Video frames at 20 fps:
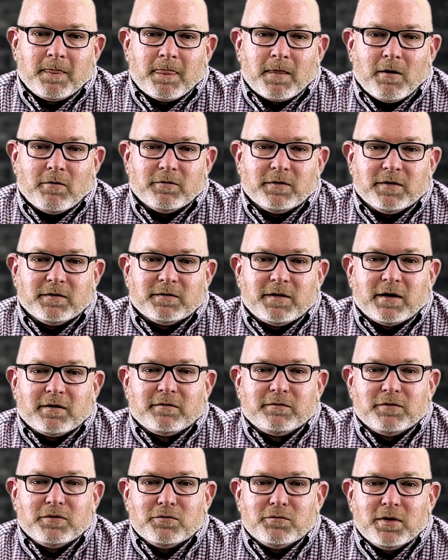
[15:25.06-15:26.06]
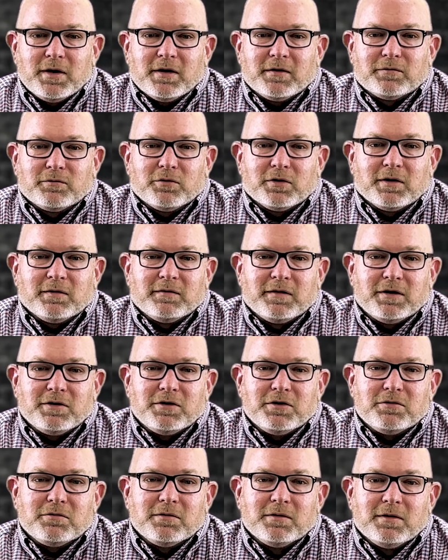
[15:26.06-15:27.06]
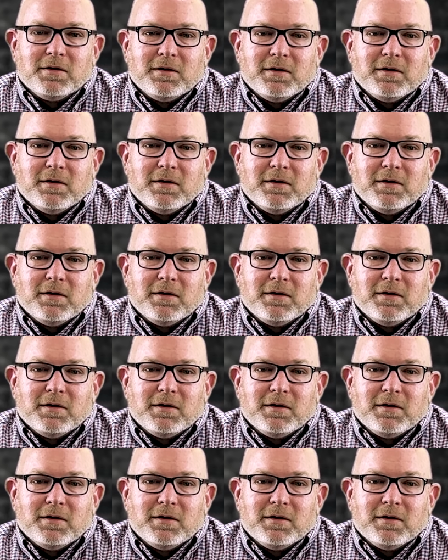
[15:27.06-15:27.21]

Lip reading: Over these next few weeks, we'll continue